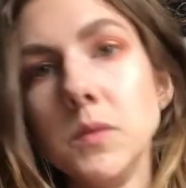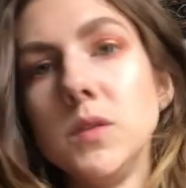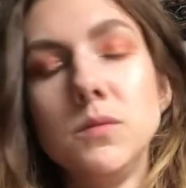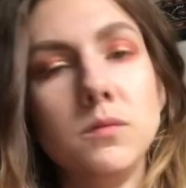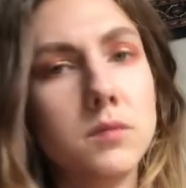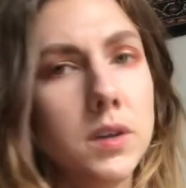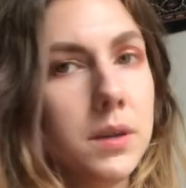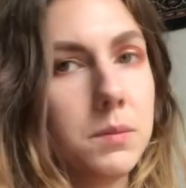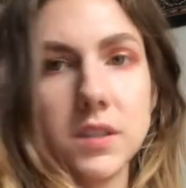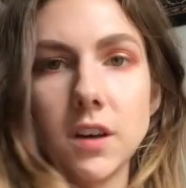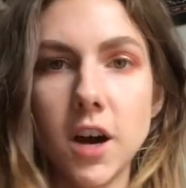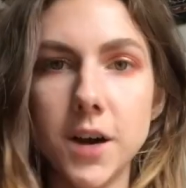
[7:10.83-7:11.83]
It's really
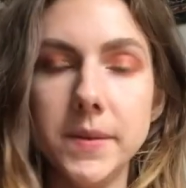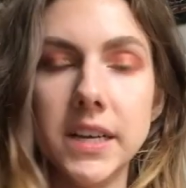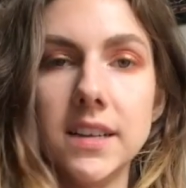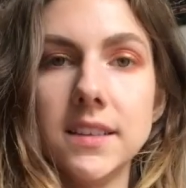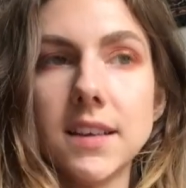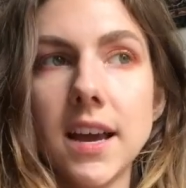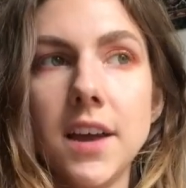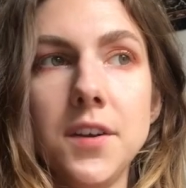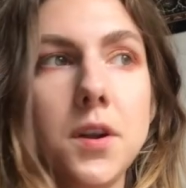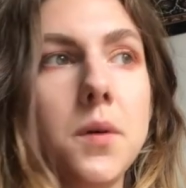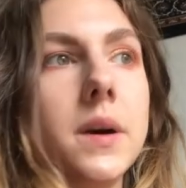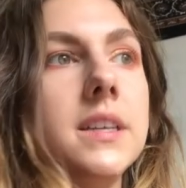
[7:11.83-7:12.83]
bizarre because I had
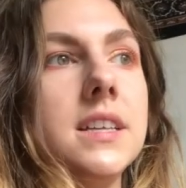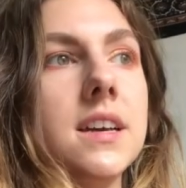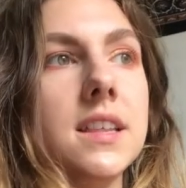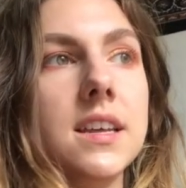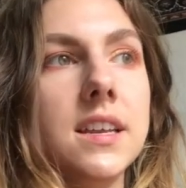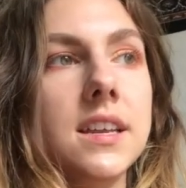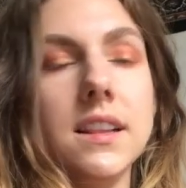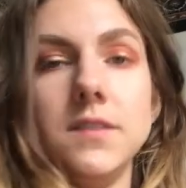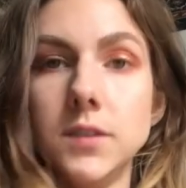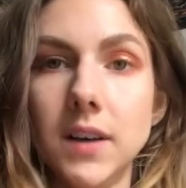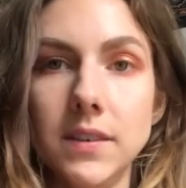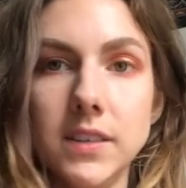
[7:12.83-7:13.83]
no idea that he
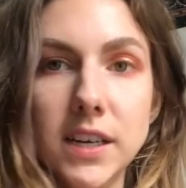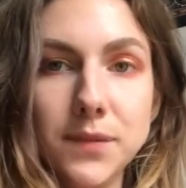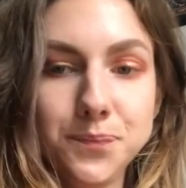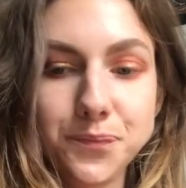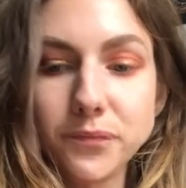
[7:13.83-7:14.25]
lived around here.